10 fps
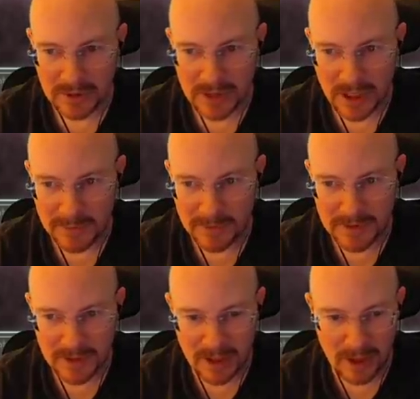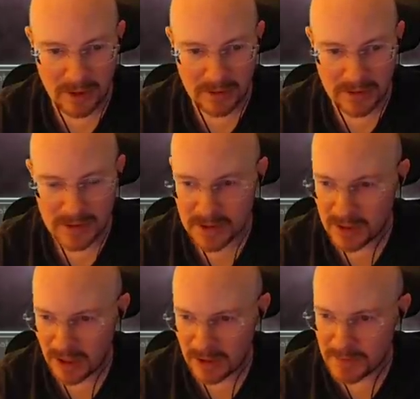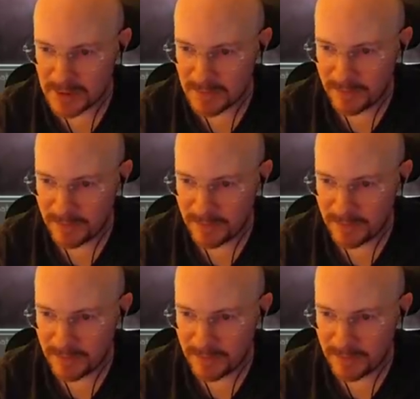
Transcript: Time to scar scarm some